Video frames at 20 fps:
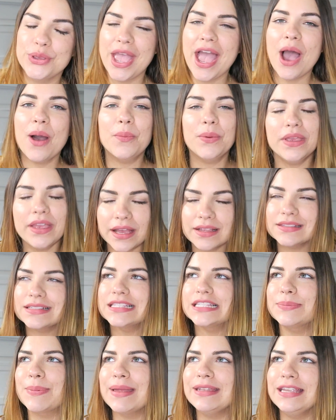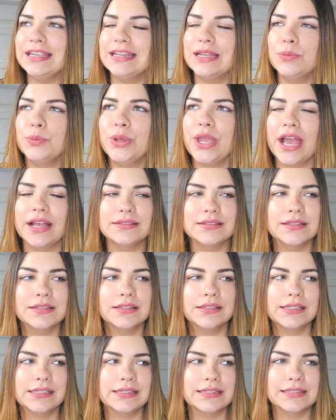yeah, we got suspended and we had to
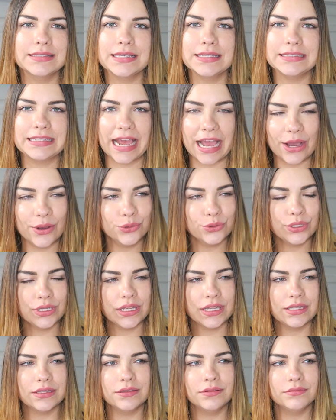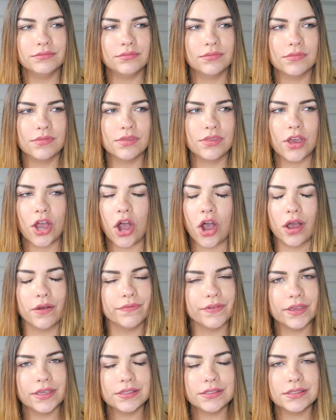like sit down in the
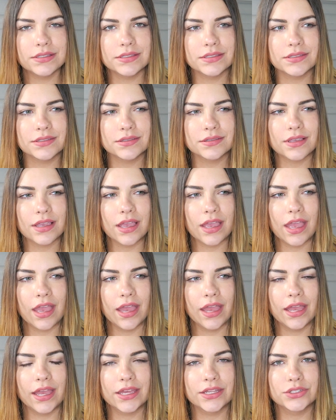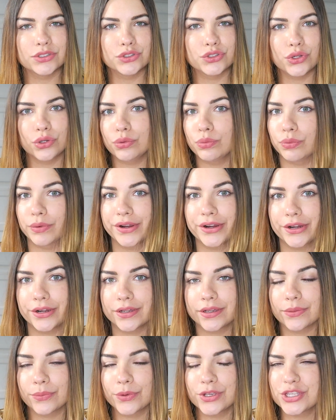office and do
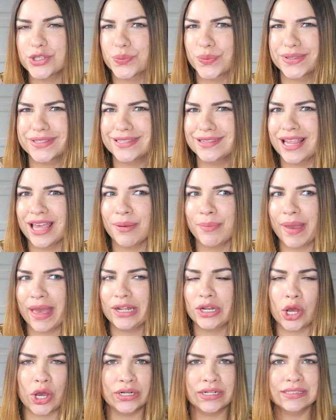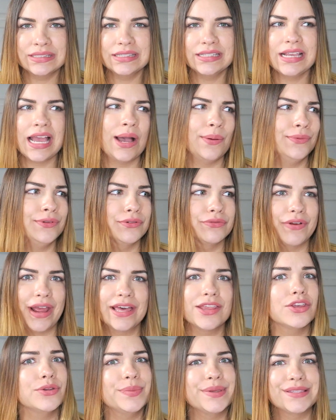work, which wasn't that bad, honestly. I would
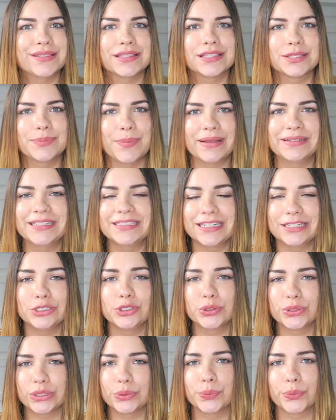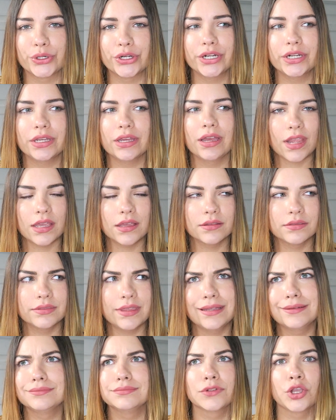rather be suspended and doing work
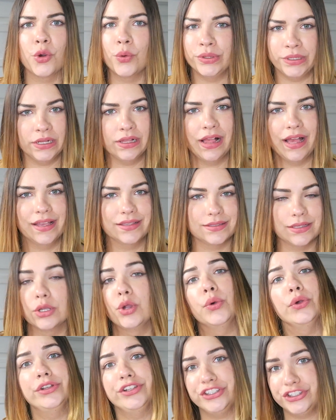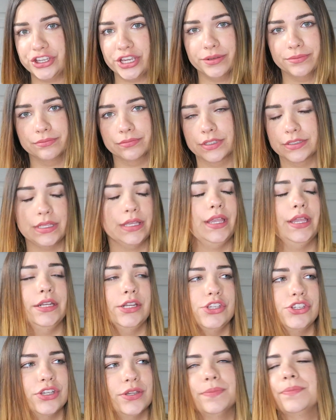than going to class and going to gym, because I
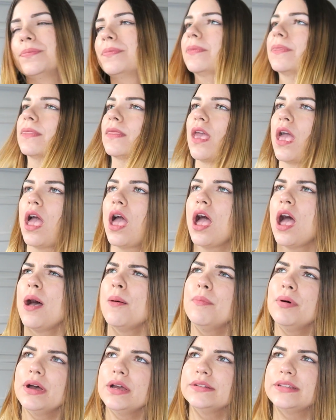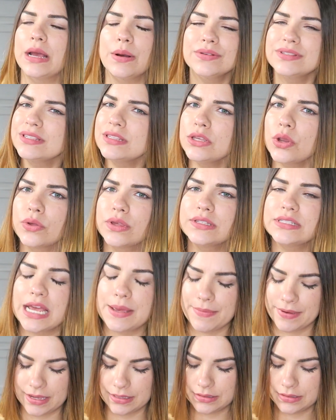hated gym. But that wasn't the only time I